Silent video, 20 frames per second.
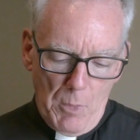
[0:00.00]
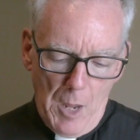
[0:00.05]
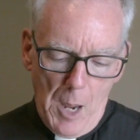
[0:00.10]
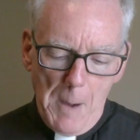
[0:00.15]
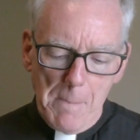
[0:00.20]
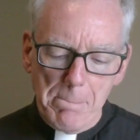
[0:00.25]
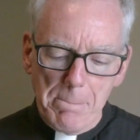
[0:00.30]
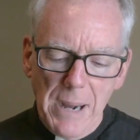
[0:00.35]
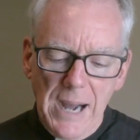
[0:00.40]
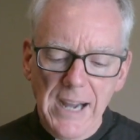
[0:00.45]

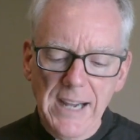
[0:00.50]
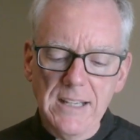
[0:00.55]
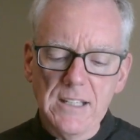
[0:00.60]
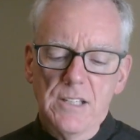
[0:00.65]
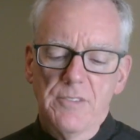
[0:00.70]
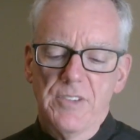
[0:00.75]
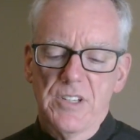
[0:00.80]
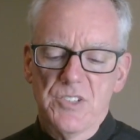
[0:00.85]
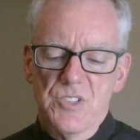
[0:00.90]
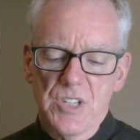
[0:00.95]
A
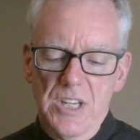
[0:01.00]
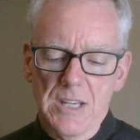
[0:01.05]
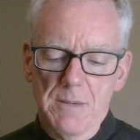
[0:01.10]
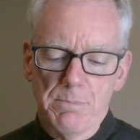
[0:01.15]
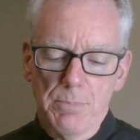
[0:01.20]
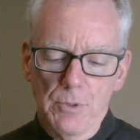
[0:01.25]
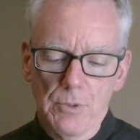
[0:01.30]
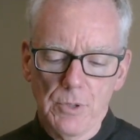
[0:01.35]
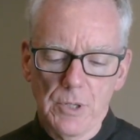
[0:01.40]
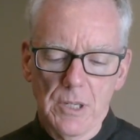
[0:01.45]
pint of
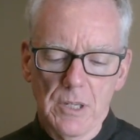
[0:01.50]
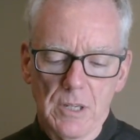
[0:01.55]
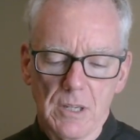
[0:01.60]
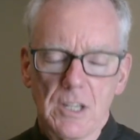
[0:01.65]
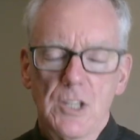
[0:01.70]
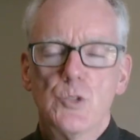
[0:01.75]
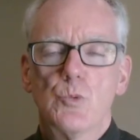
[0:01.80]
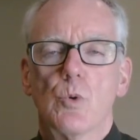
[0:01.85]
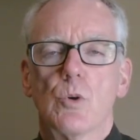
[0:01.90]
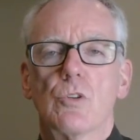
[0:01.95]
example
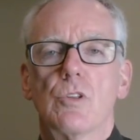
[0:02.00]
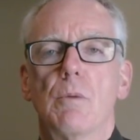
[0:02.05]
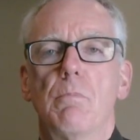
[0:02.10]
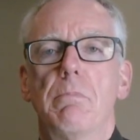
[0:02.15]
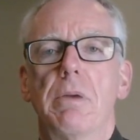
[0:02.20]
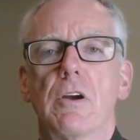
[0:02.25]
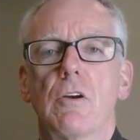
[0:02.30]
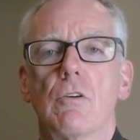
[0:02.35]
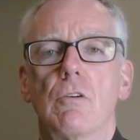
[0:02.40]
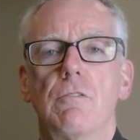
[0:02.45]
is worth a
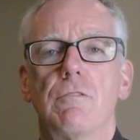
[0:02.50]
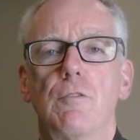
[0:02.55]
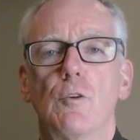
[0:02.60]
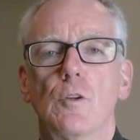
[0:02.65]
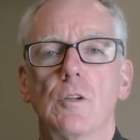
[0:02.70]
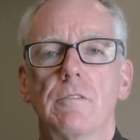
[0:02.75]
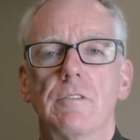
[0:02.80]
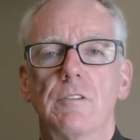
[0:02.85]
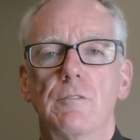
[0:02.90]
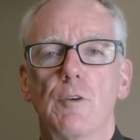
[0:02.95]
barrel
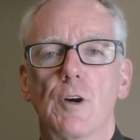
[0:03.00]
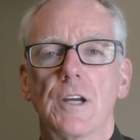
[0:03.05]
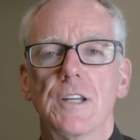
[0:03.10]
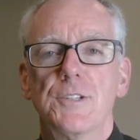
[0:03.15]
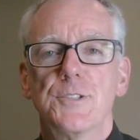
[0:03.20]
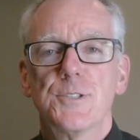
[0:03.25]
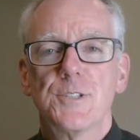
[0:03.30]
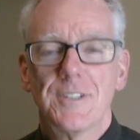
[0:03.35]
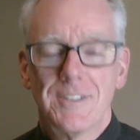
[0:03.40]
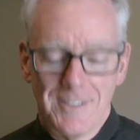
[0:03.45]
full of
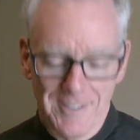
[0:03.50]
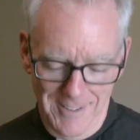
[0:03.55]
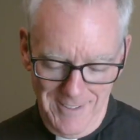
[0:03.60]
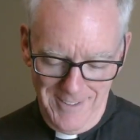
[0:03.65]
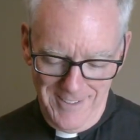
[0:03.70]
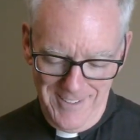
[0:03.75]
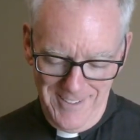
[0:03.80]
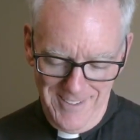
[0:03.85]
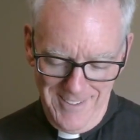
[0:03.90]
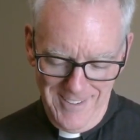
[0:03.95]
advice.
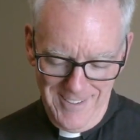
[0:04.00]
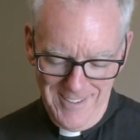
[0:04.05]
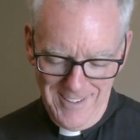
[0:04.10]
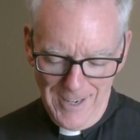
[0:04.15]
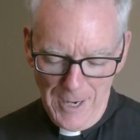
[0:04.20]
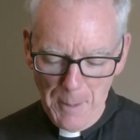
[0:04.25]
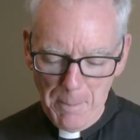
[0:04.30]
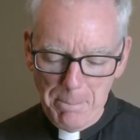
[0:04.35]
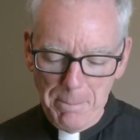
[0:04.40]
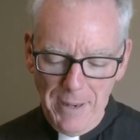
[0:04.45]

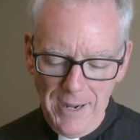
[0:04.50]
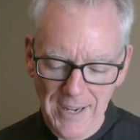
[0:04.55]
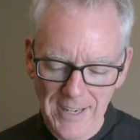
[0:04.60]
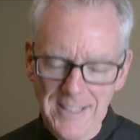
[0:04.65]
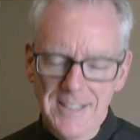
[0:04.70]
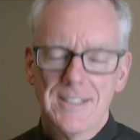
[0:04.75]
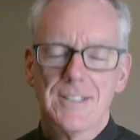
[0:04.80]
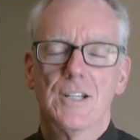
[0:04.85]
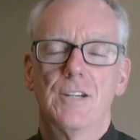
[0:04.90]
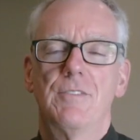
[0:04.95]
A
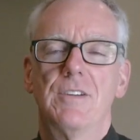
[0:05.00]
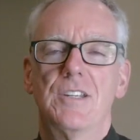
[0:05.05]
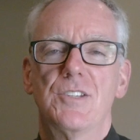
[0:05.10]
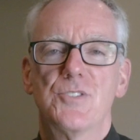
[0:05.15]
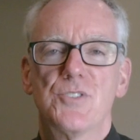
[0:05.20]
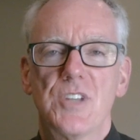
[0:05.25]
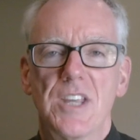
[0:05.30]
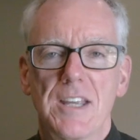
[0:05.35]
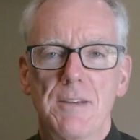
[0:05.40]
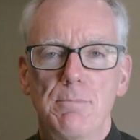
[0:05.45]
pint of
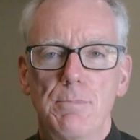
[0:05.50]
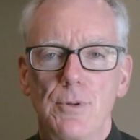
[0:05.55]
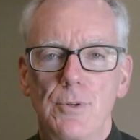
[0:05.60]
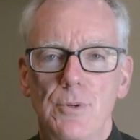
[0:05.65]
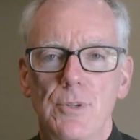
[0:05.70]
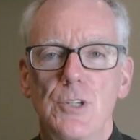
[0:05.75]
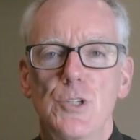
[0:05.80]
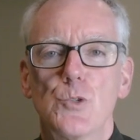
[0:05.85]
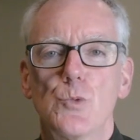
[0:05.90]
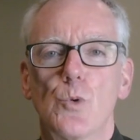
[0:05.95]

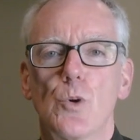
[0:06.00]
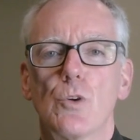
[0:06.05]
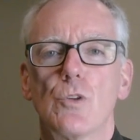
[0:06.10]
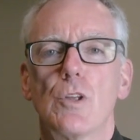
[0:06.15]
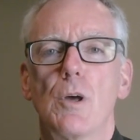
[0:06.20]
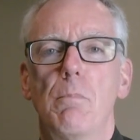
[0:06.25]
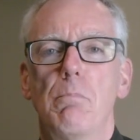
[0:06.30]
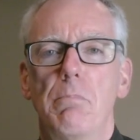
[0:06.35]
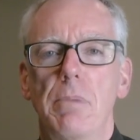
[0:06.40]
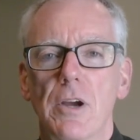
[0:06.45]
example is
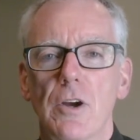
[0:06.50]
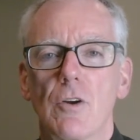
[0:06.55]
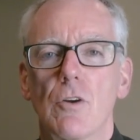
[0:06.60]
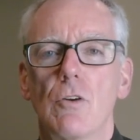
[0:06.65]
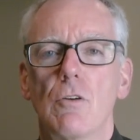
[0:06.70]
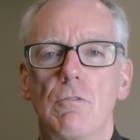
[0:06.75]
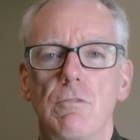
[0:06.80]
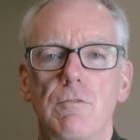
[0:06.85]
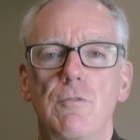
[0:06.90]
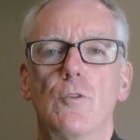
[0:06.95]
worth a
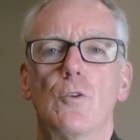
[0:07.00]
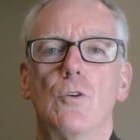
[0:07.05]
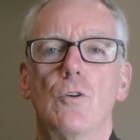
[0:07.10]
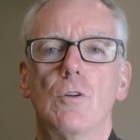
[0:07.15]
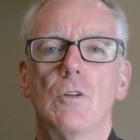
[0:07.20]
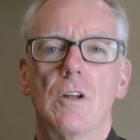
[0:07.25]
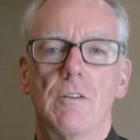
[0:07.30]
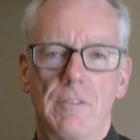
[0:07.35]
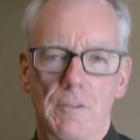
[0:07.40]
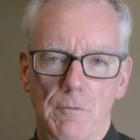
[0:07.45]
barrel
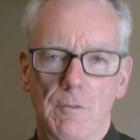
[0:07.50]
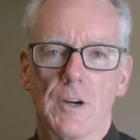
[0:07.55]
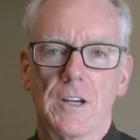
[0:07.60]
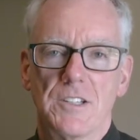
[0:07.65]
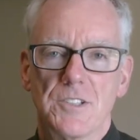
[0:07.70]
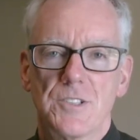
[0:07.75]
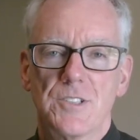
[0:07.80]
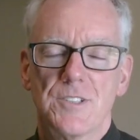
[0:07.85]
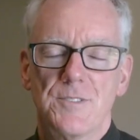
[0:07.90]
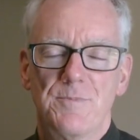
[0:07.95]
full of
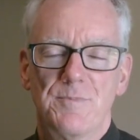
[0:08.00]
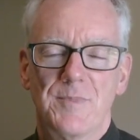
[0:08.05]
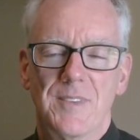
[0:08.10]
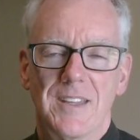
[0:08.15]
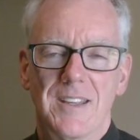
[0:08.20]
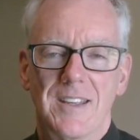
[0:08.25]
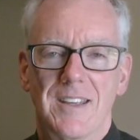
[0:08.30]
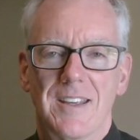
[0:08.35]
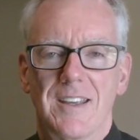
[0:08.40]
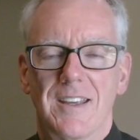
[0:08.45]
advice.
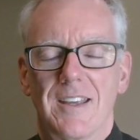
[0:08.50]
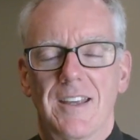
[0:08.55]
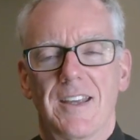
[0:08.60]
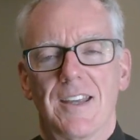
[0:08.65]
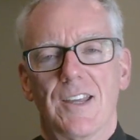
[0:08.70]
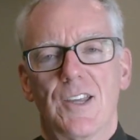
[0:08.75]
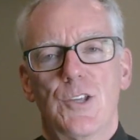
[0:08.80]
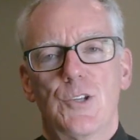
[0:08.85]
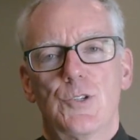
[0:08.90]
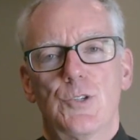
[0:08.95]

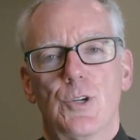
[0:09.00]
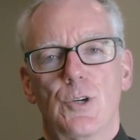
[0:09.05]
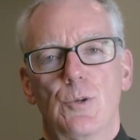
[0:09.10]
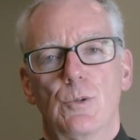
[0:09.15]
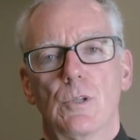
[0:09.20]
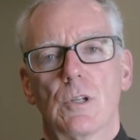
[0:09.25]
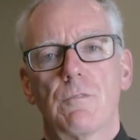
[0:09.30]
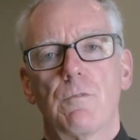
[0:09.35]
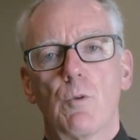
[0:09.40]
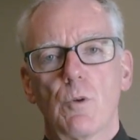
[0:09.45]
So
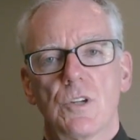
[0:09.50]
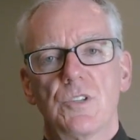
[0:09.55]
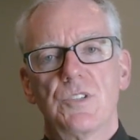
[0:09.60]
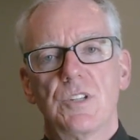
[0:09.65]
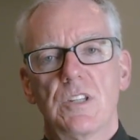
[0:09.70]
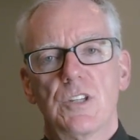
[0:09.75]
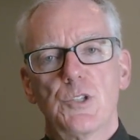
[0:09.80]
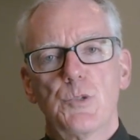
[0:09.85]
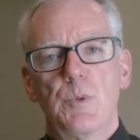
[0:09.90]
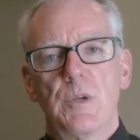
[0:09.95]
look forward to
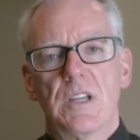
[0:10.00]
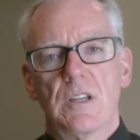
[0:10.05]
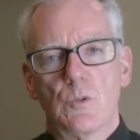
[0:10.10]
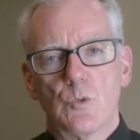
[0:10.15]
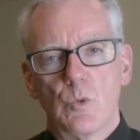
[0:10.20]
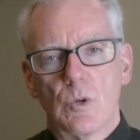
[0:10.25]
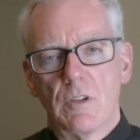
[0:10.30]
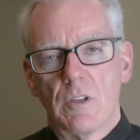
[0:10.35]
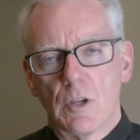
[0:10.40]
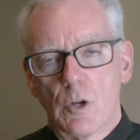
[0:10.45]
seeing you this weekend.
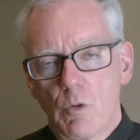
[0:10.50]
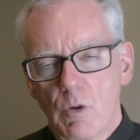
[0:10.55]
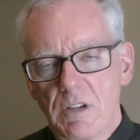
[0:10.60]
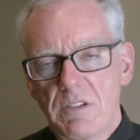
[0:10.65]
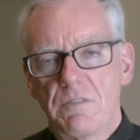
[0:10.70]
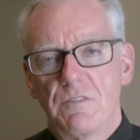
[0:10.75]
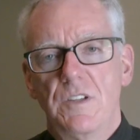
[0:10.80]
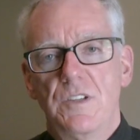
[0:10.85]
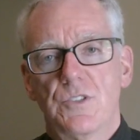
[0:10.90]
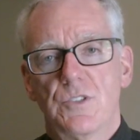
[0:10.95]
It's one of the
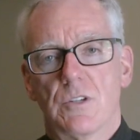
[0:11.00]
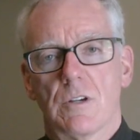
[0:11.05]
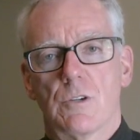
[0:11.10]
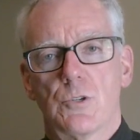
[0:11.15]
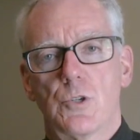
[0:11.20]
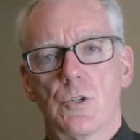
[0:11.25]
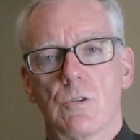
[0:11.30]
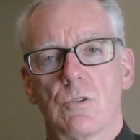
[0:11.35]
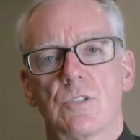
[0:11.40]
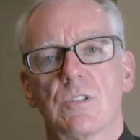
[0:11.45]
great feasts in our
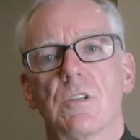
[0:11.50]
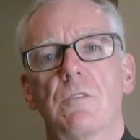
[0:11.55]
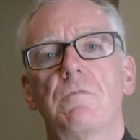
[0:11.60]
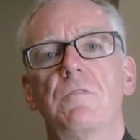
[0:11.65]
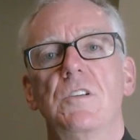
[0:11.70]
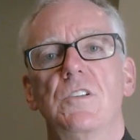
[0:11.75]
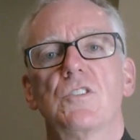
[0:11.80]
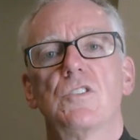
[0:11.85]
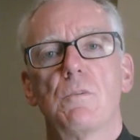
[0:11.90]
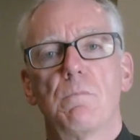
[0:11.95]
church, the
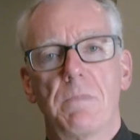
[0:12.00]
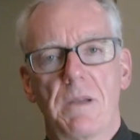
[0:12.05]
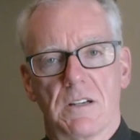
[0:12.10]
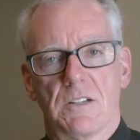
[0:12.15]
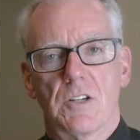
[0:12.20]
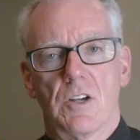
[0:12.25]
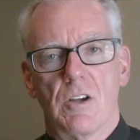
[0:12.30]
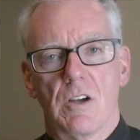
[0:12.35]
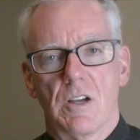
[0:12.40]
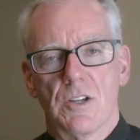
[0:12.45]
Feast of
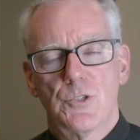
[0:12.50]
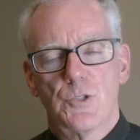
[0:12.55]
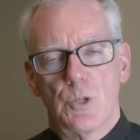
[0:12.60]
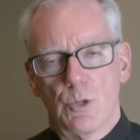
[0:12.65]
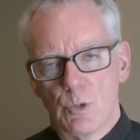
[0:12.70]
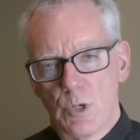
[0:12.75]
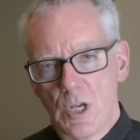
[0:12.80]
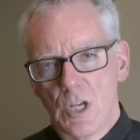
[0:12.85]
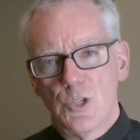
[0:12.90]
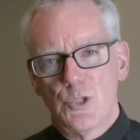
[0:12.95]
Pentecost.
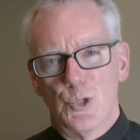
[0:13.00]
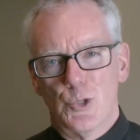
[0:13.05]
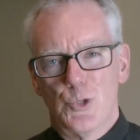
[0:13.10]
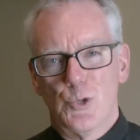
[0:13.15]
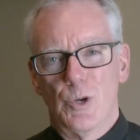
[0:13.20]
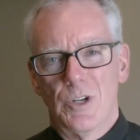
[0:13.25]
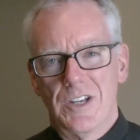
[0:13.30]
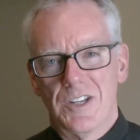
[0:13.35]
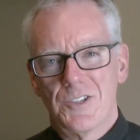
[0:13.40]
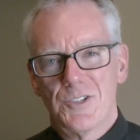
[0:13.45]
So, so
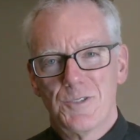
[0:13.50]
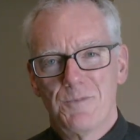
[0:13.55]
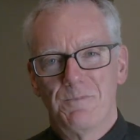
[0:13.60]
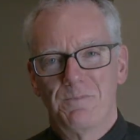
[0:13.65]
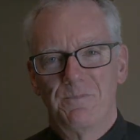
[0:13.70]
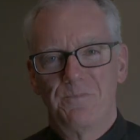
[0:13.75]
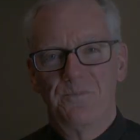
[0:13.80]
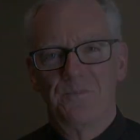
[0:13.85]
join us.